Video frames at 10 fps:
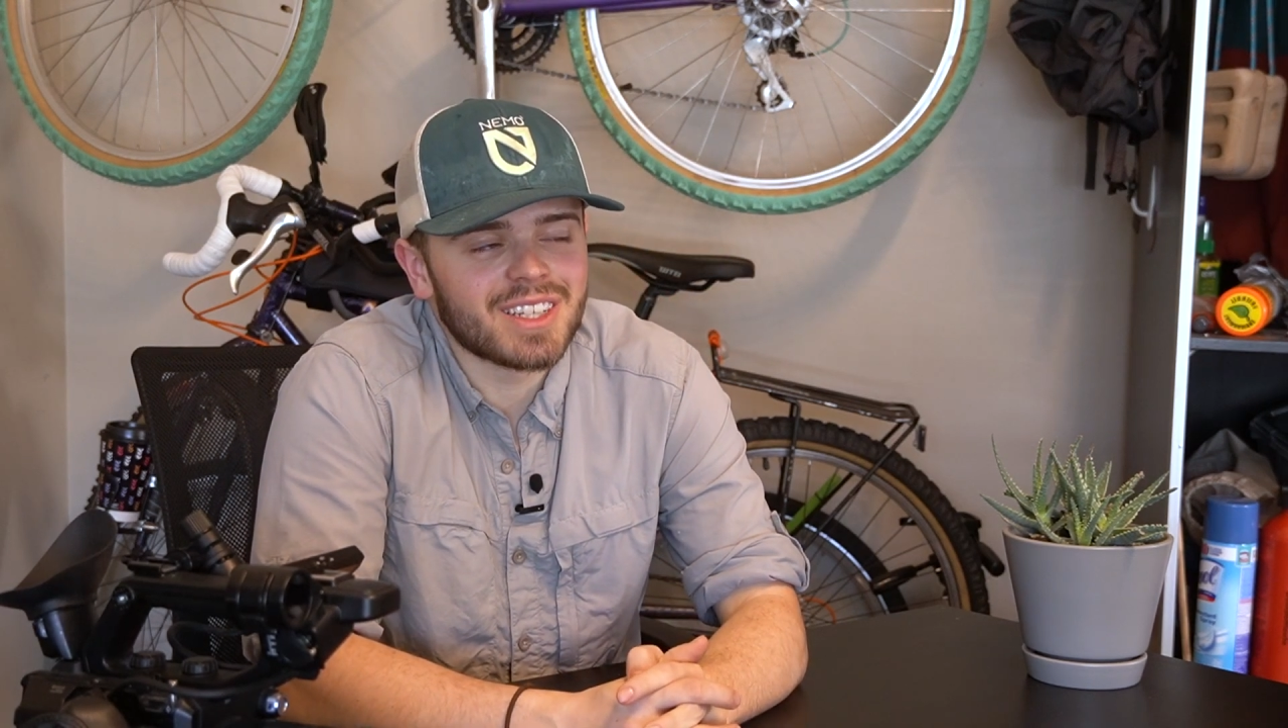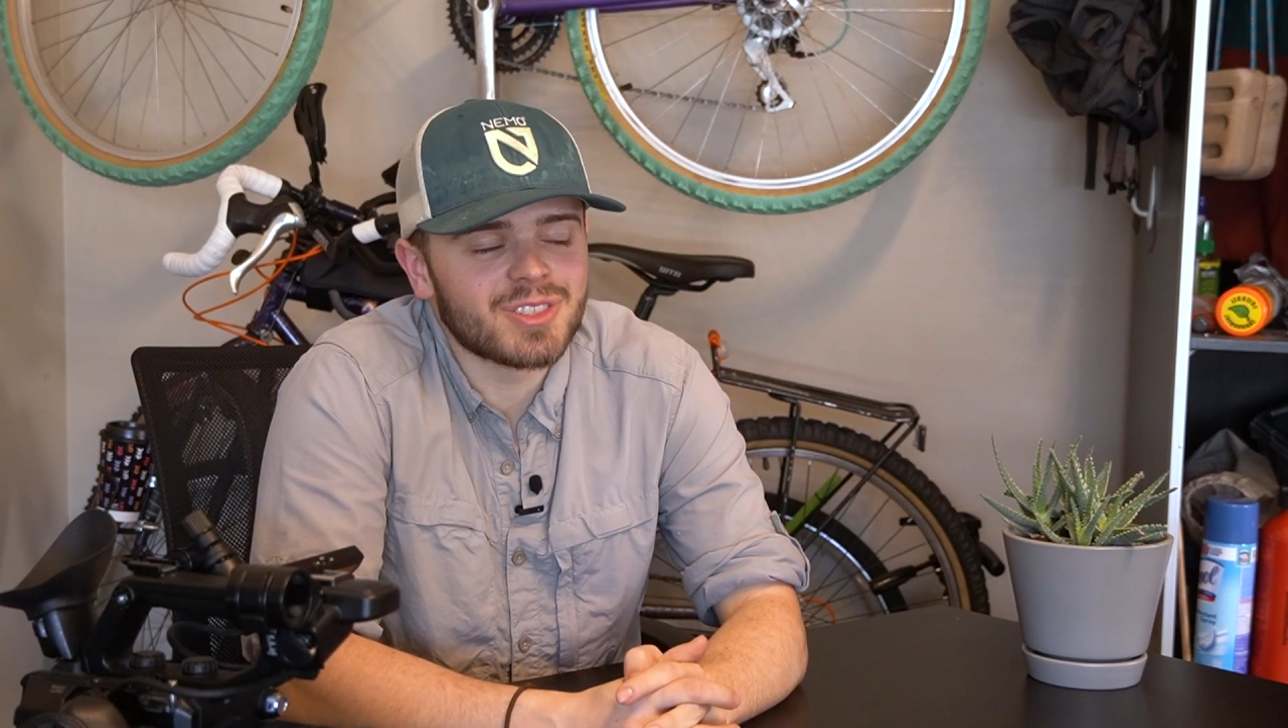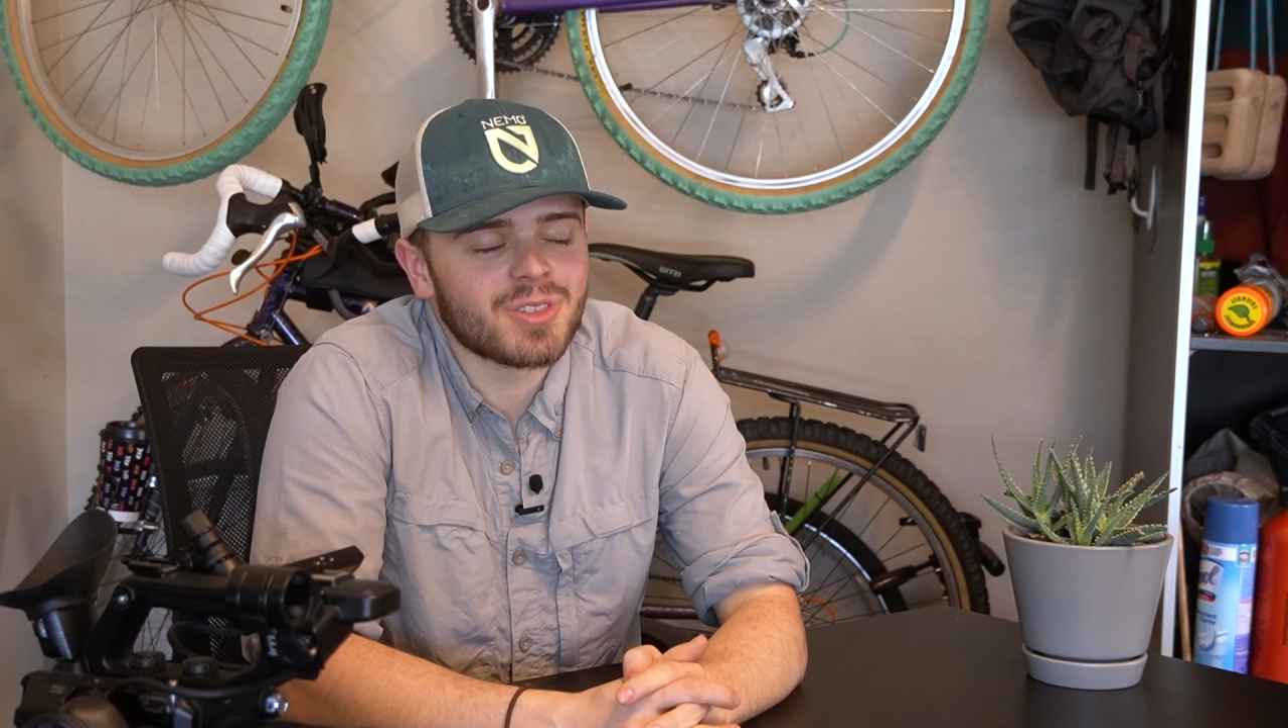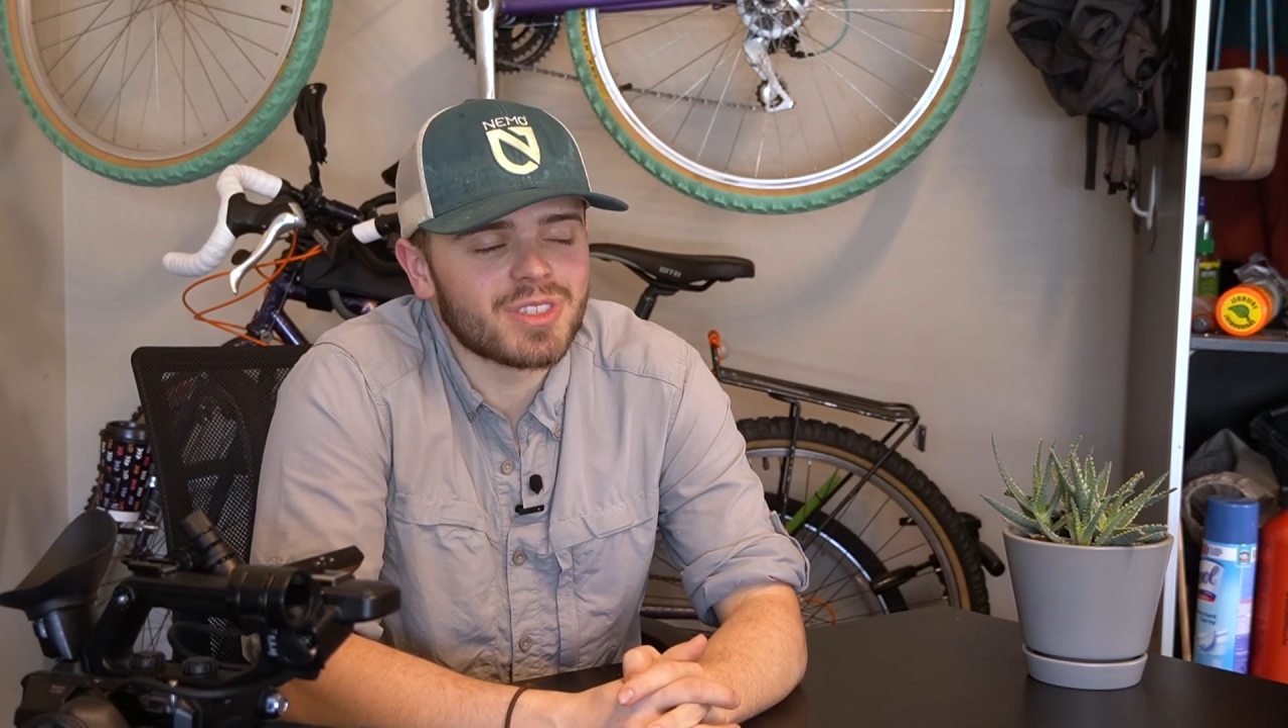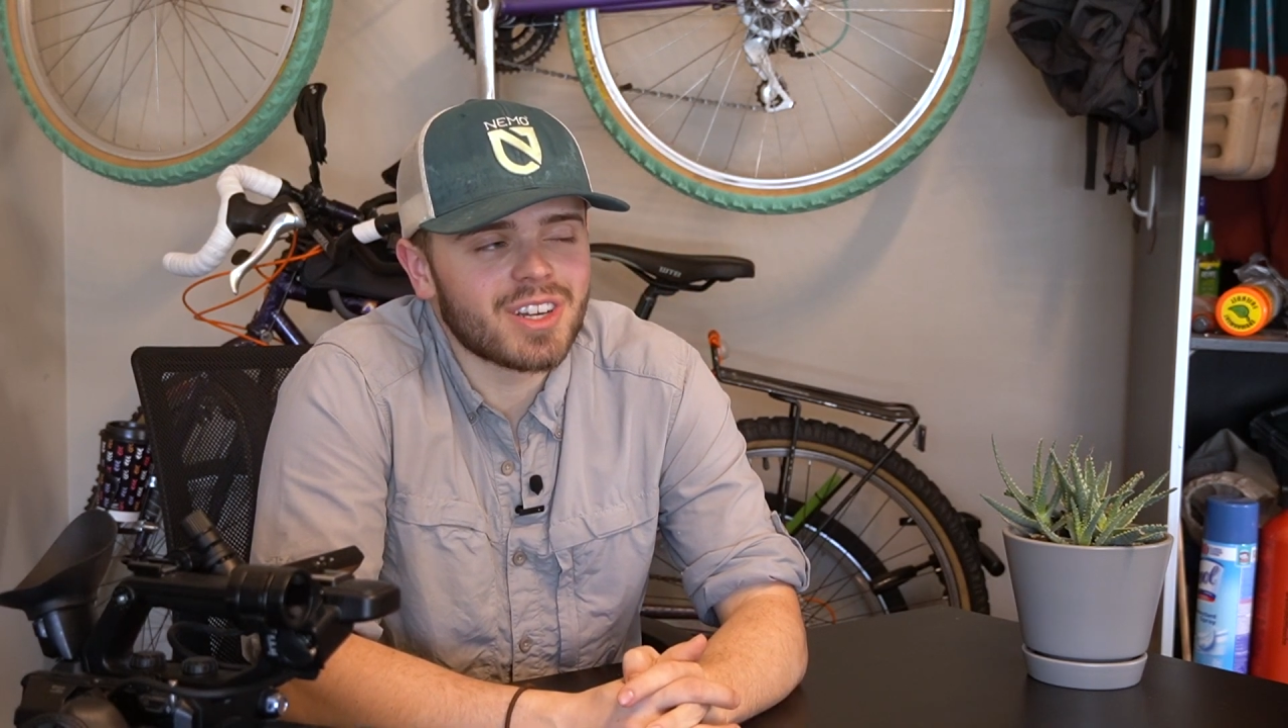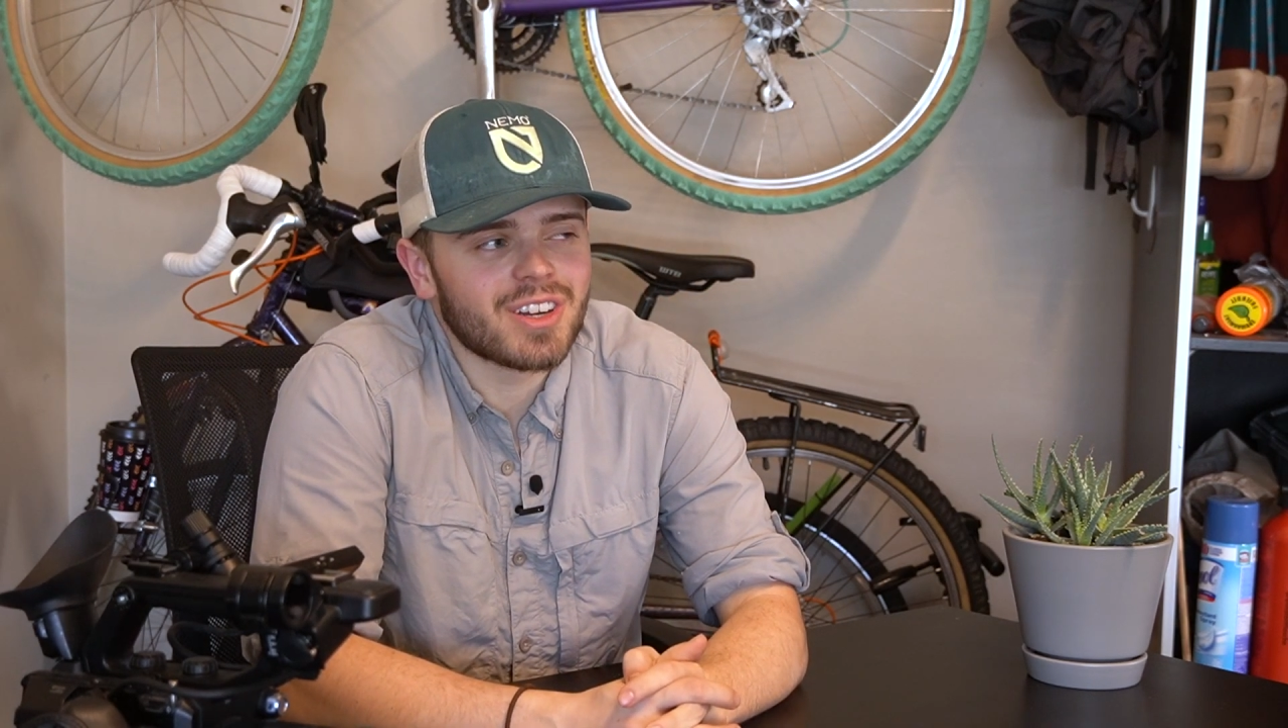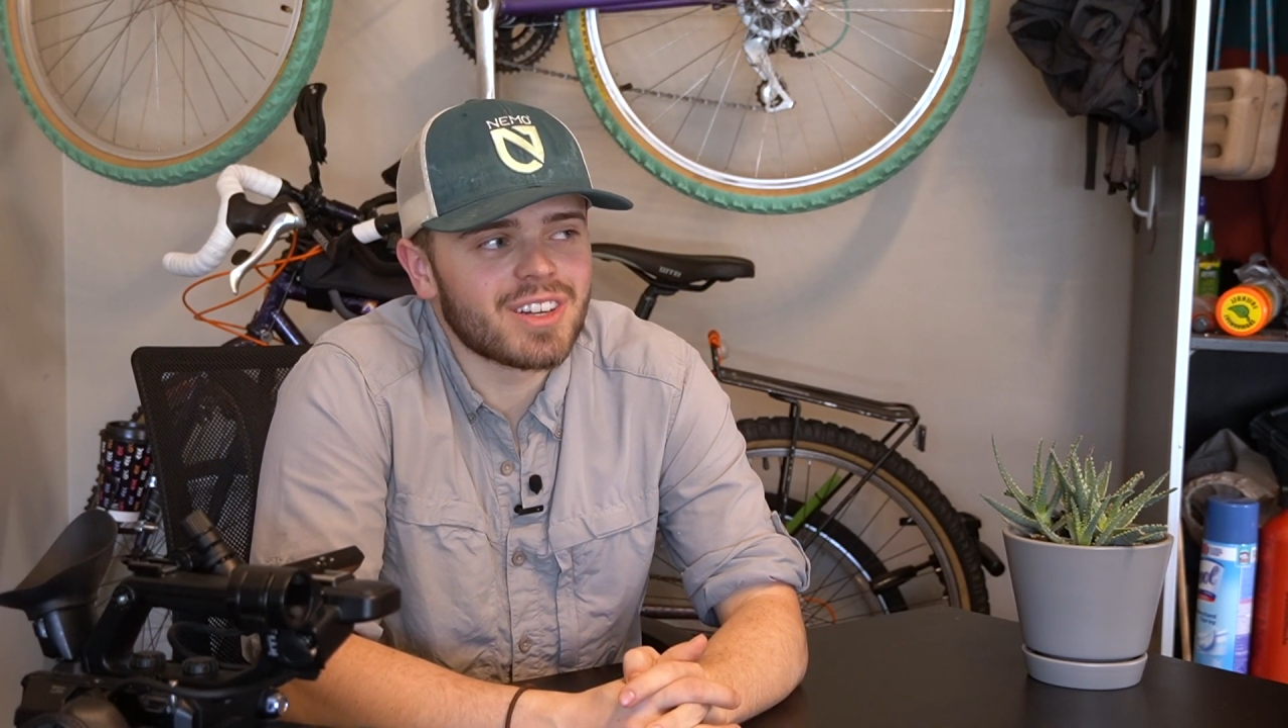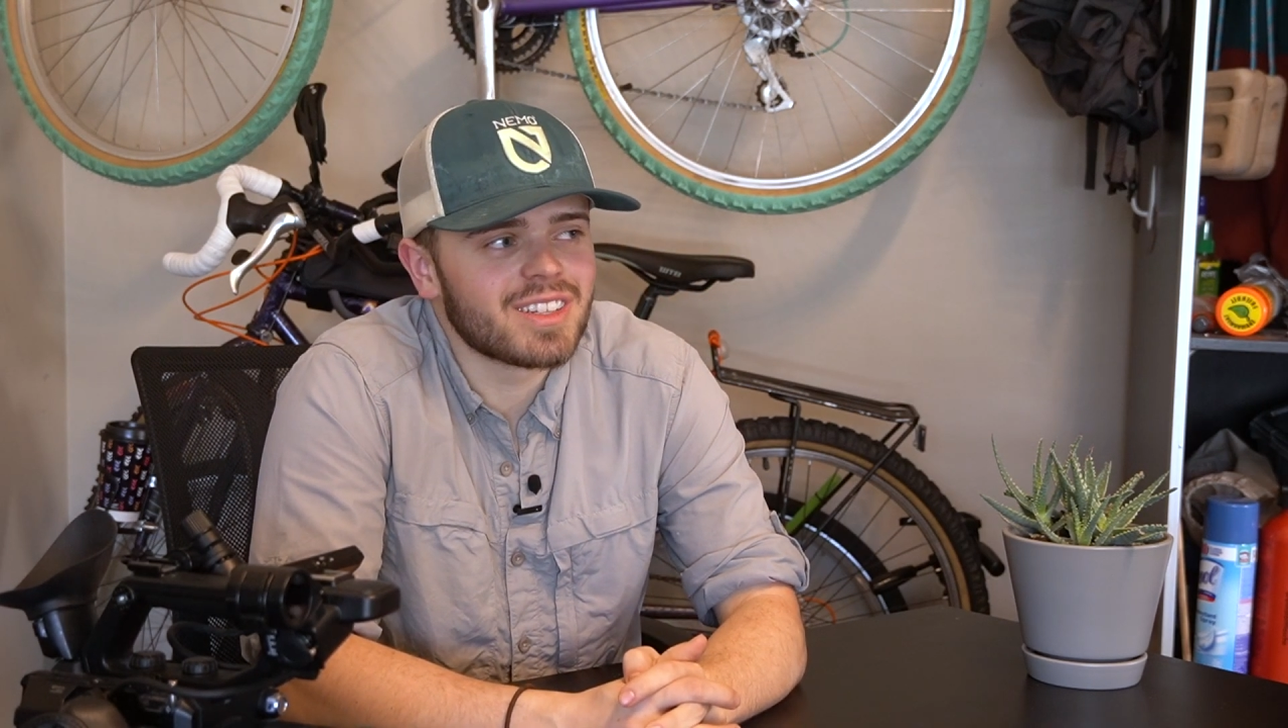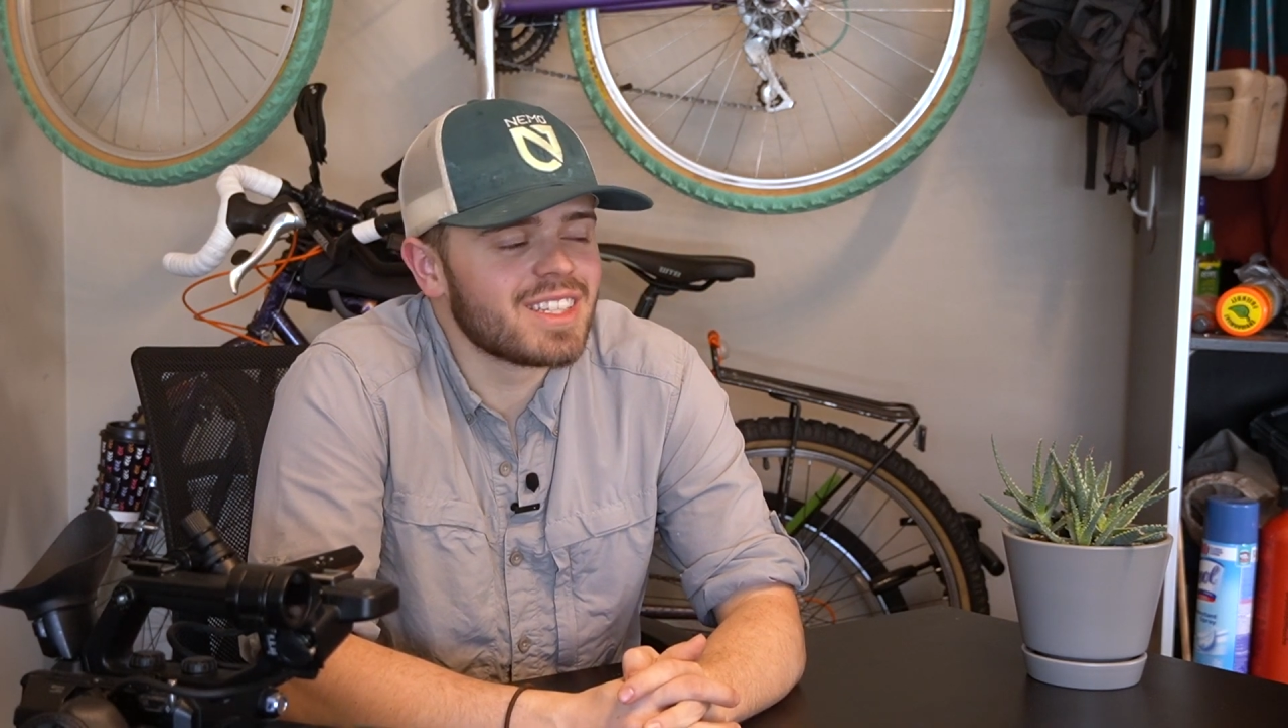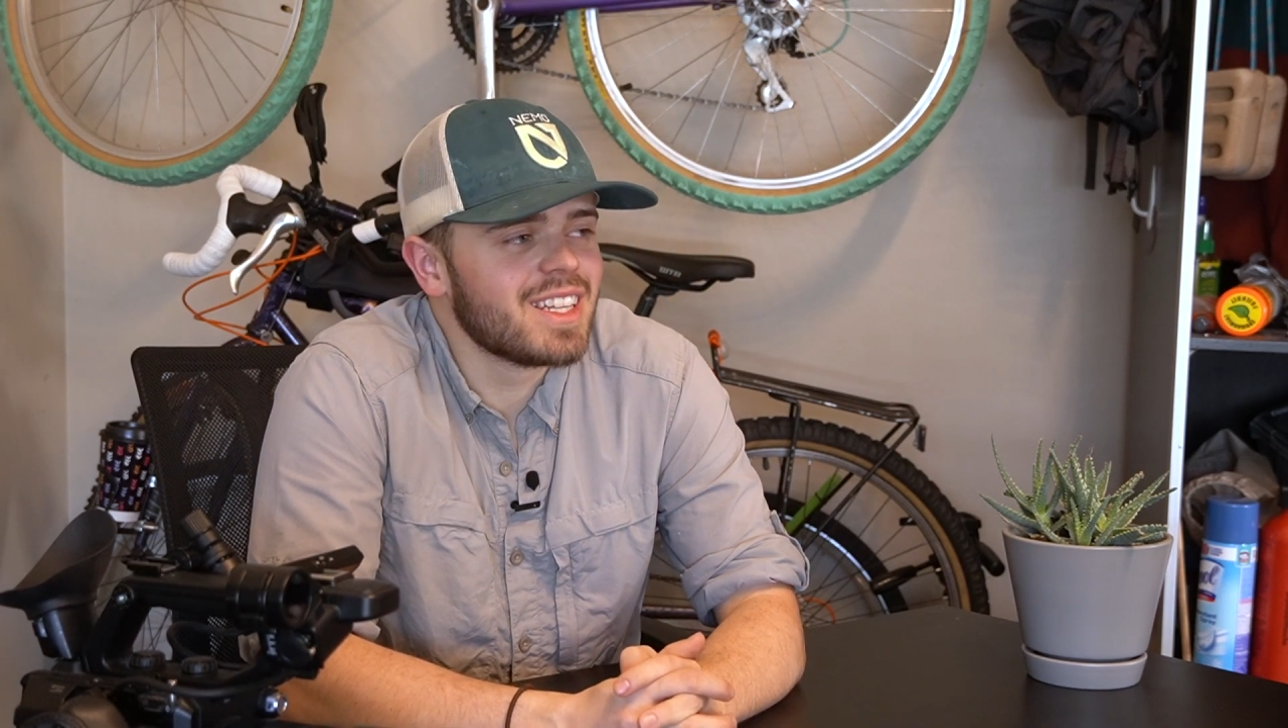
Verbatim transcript: I sold the car.